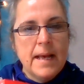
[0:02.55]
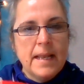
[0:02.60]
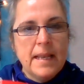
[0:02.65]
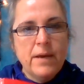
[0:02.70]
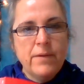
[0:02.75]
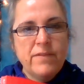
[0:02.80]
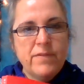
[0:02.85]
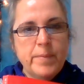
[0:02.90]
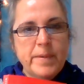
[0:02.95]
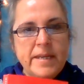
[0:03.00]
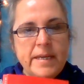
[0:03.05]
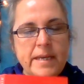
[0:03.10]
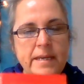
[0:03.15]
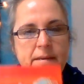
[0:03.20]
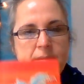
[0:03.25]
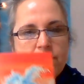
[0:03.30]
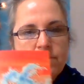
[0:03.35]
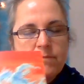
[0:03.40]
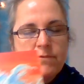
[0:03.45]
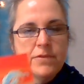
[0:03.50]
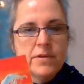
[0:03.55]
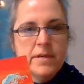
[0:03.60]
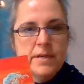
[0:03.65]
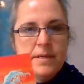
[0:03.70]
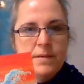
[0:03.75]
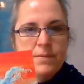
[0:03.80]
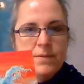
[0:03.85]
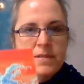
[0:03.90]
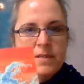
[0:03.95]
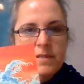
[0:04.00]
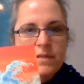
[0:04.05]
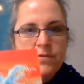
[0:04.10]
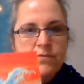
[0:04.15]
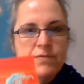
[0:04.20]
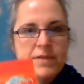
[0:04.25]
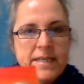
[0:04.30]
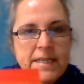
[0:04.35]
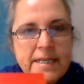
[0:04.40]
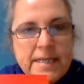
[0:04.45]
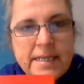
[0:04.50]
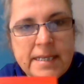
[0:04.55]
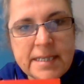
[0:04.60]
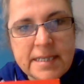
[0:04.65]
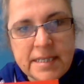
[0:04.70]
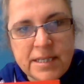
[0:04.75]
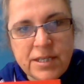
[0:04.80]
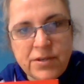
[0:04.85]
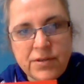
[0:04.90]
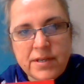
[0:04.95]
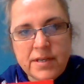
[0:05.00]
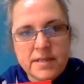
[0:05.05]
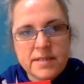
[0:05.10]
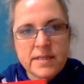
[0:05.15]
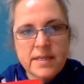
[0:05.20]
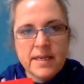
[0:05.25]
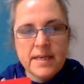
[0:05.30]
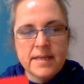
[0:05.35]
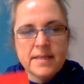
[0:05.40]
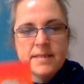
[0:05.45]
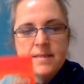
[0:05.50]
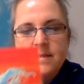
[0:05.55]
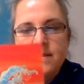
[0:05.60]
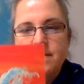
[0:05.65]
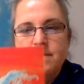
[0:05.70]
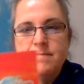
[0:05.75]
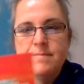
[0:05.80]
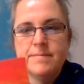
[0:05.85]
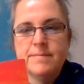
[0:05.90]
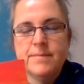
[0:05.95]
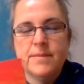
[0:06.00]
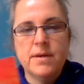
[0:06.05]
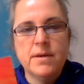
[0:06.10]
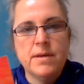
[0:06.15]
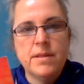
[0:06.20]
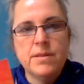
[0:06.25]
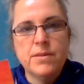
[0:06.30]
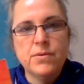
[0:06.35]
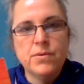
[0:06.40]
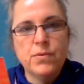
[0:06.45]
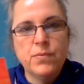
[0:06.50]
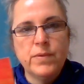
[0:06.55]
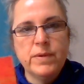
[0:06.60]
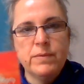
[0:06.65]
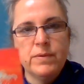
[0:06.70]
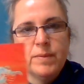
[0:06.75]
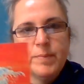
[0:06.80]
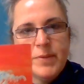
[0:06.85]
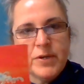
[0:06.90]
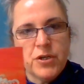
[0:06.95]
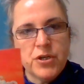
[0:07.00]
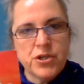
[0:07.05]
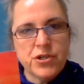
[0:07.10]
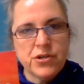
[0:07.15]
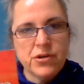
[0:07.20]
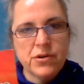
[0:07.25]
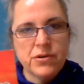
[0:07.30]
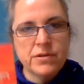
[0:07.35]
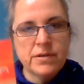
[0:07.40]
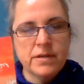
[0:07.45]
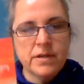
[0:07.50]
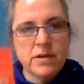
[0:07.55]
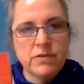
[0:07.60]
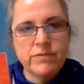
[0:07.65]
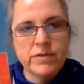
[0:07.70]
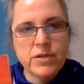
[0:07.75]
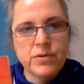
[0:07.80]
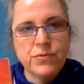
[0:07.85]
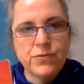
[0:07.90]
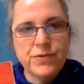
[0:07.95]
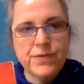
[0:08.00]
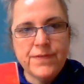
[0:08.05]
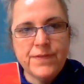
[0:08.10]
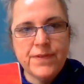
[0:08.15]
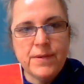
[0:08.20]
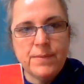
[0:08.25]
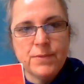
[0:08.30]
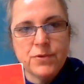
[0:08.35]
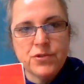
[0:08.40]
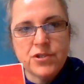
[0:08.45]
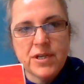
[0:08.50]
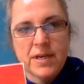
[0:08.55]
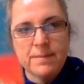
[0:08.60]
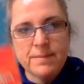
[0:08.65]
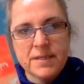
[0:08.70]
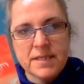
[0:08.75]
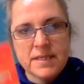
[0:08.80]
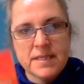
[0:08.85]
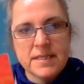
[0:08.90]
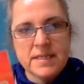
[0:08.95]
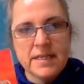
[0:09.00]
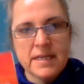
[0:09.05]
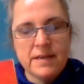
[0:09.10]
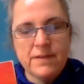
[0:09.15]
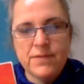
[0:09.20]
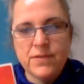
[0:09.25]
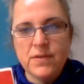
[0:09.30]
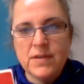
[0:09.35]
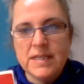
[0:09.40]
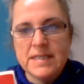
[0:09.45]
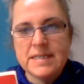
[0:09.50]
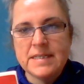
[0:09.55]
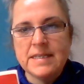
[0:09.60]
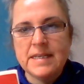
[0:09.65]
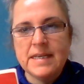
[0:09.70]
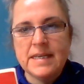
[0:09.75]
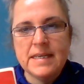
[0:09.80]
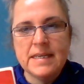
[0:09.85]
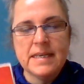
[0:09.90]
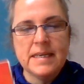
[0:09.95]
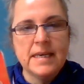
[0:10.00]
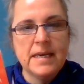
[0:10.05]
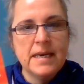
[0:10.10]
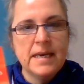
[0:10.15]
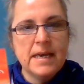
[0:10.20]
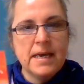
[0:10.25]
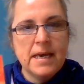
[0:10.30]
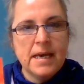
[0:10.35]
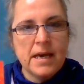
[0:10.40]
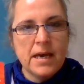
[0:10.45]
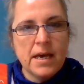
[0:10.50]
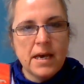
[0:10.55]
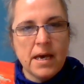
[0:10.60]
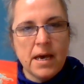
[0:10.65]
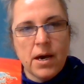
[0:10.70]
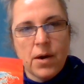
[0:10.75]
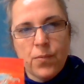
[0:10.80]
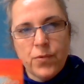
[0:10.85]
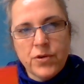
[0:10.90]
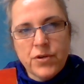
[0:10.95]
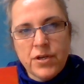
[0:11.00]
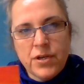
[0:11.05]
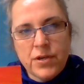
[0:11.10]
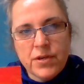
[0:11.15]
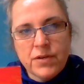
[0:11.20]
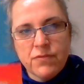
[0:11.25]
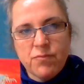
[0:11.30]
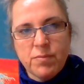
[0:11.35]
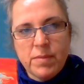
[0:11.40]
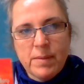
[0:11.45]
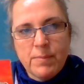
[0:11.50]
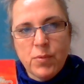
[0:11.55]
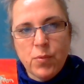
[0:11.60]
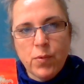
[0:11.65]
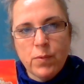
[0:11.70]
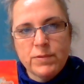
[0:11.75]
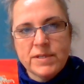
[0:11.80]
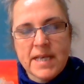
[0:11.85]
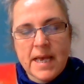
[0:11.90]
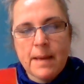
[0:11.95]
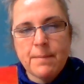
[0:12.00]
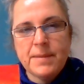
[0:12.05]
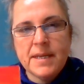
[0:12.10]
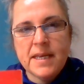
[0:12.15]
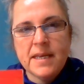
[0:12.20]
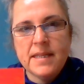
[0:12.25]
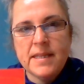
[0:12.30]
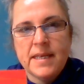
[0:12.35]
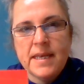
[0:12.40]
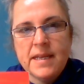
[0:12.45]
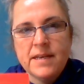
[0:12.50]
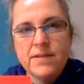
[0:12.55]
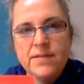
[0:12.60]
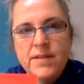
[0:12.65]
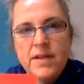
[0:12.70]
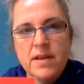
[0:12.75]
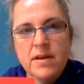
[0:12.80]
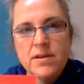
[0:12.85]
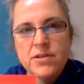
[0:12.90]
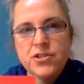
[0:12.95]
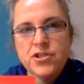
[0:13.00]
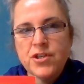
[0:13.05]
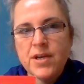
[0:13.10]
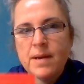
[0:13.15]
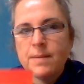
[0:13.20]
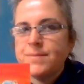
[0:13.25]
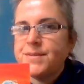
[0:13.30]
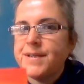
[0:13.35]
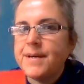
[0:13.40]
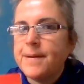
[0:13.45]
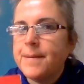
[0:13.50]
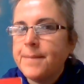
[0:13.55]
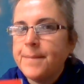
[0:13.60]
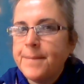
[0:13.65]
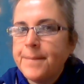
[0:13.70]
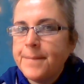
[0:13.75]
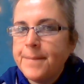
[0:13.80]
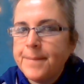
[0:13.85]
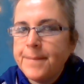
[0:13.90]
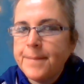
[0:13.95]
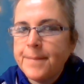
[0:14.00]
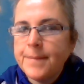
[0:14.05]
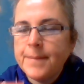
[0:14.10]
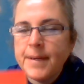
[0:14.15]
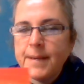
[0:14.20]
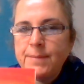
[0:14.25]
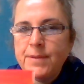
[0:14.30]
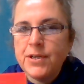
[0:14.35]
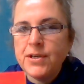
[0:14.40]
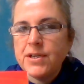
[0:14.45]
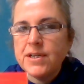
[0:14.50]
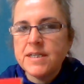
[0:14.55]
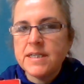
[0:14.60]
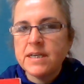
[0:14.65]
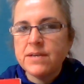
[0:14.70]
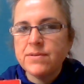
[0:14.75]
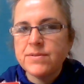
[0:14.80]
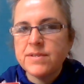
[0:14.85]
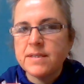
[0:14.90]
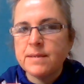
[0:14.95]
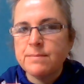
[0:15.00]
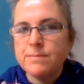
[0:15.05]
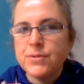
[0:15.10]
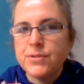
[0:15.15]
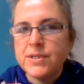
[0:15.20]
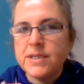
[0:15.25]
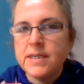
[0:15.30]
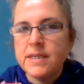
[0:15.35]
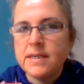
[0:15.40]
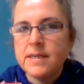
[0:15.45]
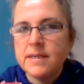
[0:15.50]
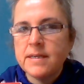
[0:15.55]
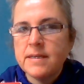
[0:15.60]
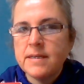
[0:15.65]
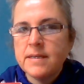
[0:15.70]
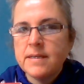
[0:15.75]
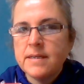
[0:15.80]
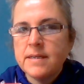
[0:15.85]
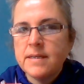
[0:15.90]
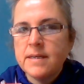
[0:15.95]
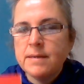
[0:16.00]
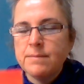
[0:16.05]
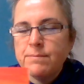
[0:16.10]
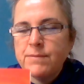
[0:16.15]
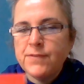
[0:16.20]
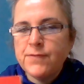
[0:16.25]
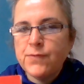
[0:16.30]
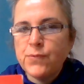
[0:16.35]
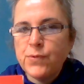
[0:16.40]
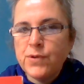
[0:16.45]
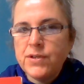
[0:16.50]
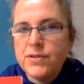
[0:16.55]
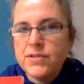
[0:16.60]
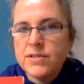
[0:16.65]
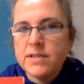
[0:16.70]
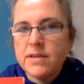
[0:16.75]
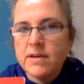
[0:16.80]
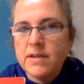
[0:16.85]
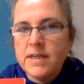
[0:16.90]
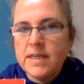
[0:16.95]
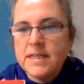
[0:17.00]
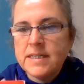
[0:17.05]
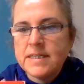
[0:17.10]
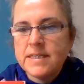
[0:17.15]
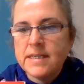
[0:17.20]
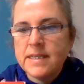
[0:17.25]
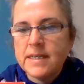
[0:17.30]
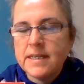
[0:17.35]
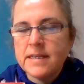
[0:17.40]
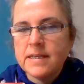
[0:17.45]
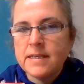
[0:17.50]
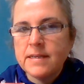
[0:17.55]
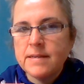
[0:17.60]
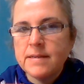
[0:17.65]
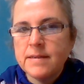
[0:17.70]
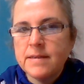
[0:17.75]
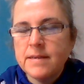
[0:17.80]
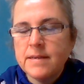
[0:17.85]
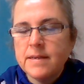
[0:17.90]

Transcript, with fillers: Hello everybody. Right, we're still reading Kensuke's Kingdom. I thought we would push on and I'll record a few more chapters today if you're listening. I wonder who can remember what was happening at the end of the last chapter. Maybe you could tell somebody before you start listening.